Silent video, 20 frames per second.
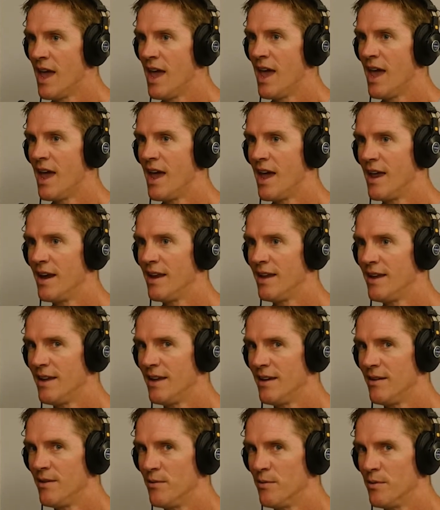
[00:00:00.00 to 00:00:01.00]
And
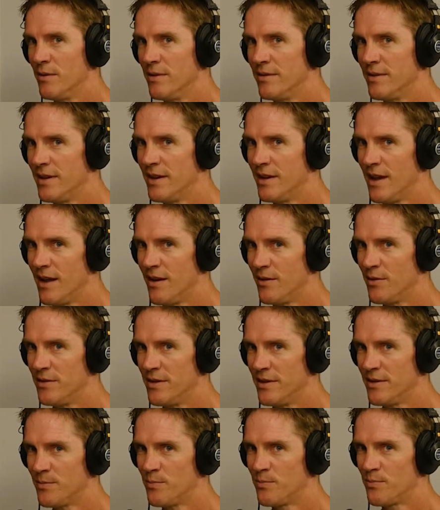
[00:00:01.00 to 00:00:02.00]
he held
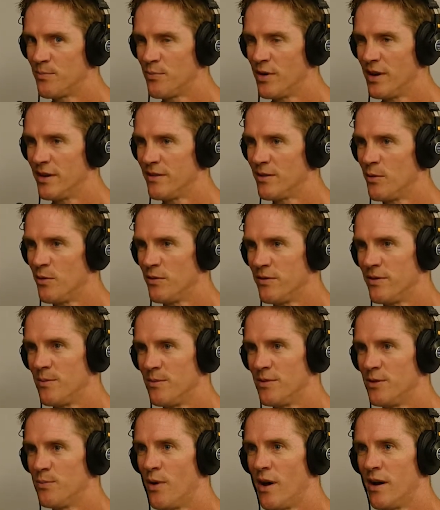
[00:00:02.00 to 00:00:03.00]
this place holds something
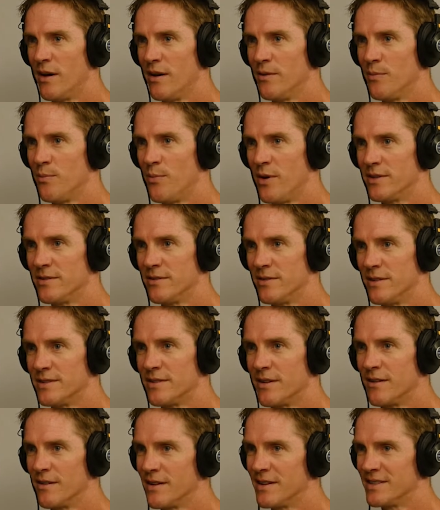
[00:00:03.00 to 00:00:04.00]
special in his
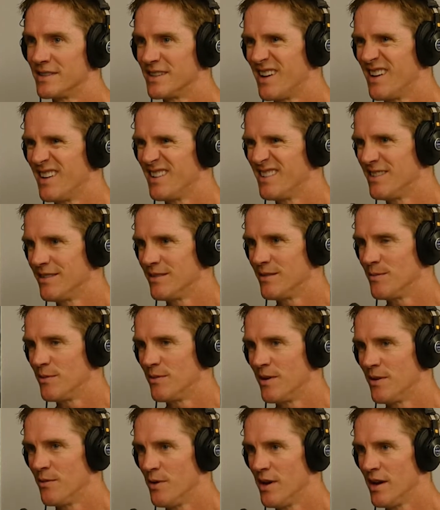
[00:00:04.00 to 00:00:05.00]
heart, because it kind of steered him the
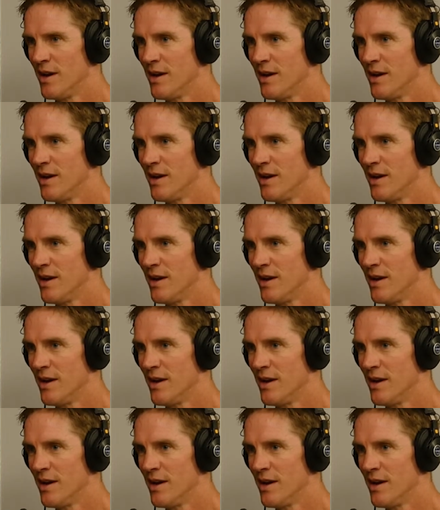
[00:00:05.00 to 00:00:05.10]
right way.